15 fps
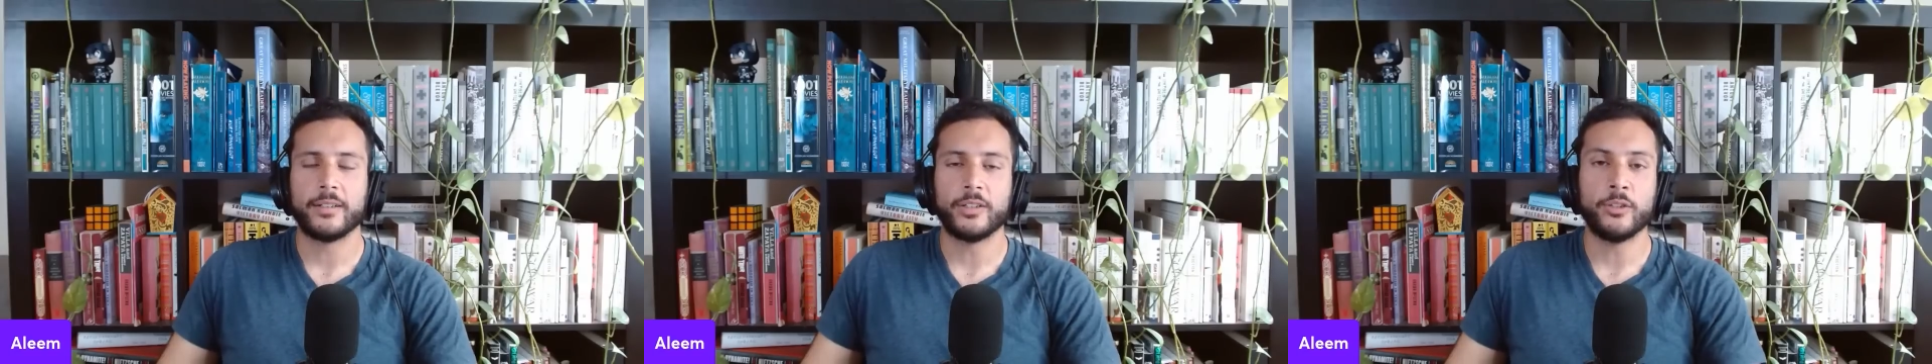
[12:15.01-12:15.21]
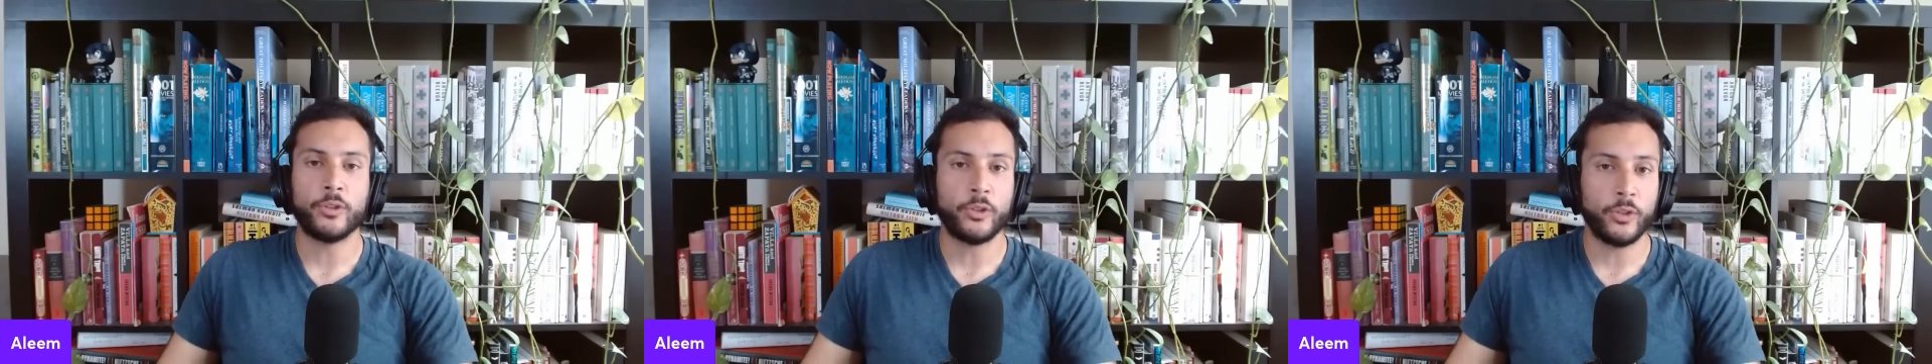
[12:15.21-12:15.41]

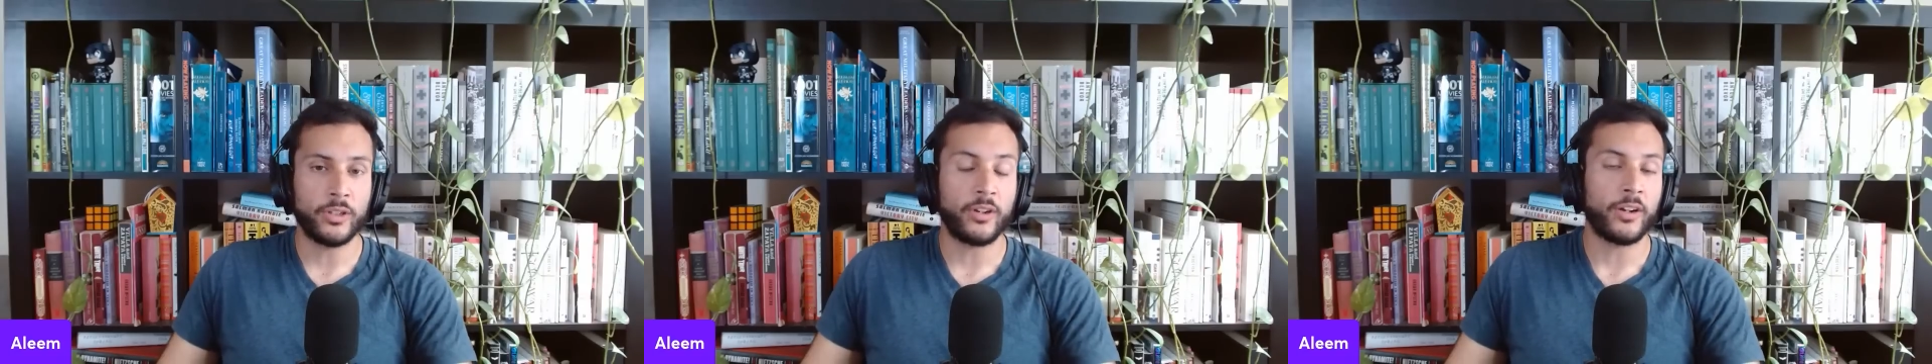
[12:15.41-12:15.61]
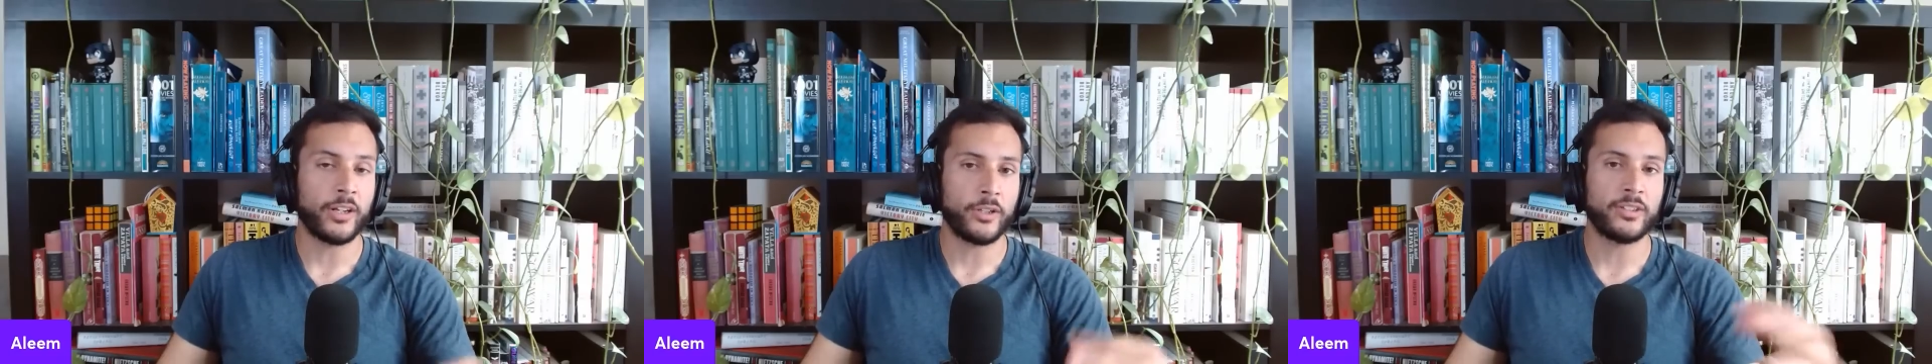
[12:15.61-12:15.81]
you could
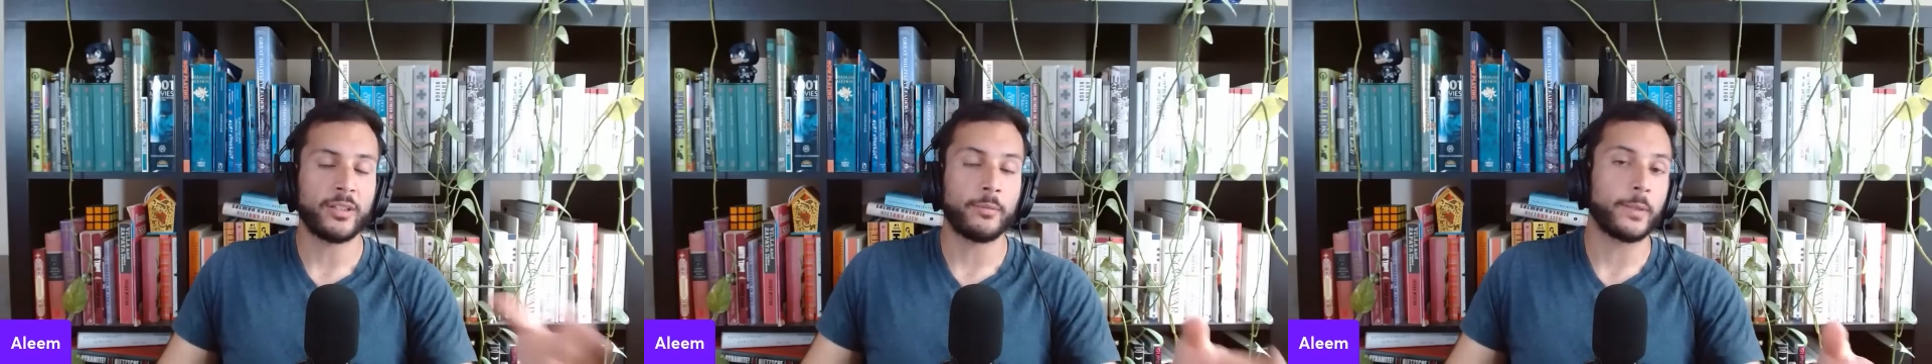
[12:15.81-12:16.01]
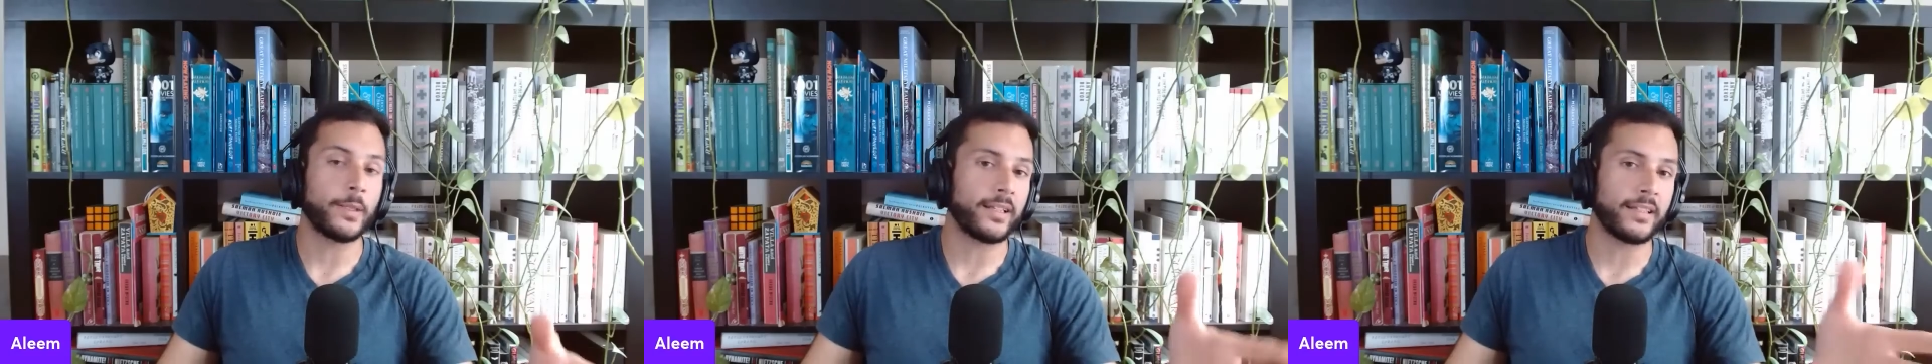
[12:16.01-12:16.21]
argue
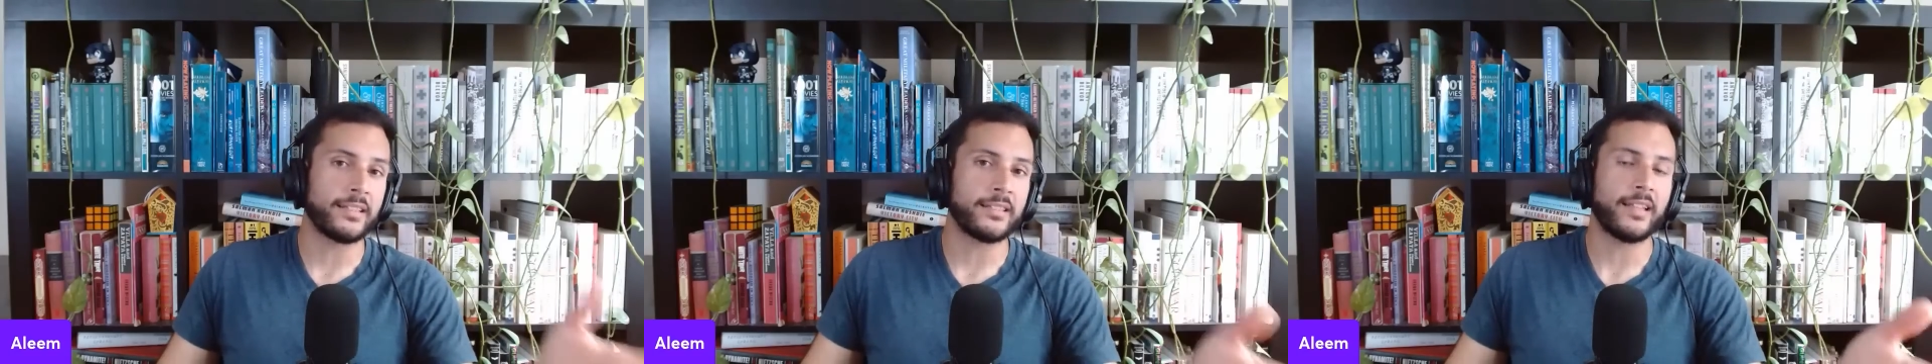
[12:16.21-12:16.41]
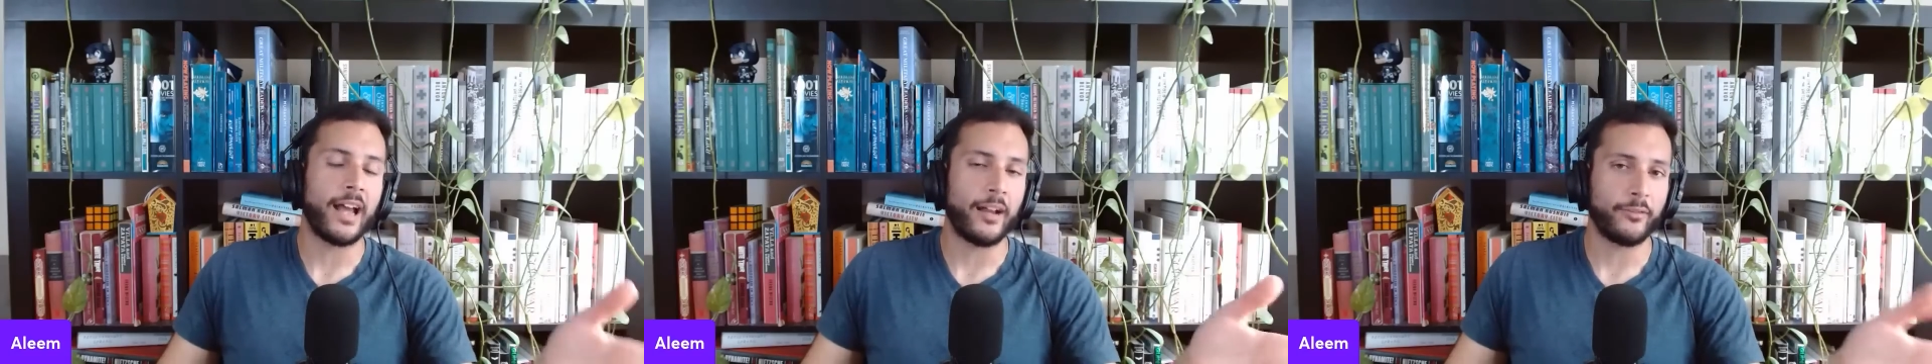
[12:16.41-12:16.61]
something like the
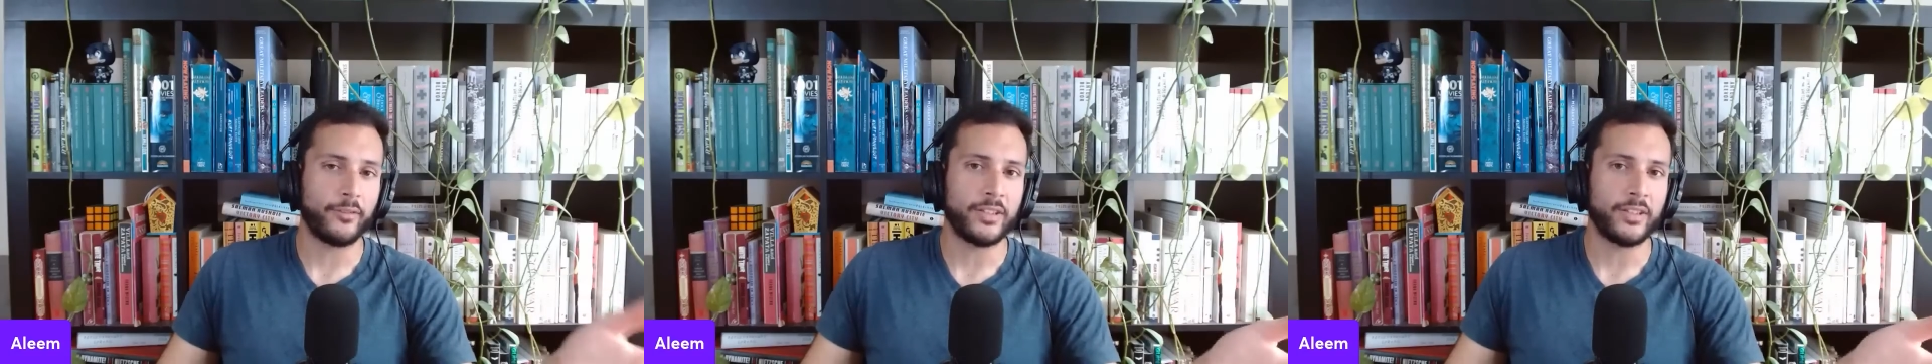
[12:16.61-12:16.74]
staff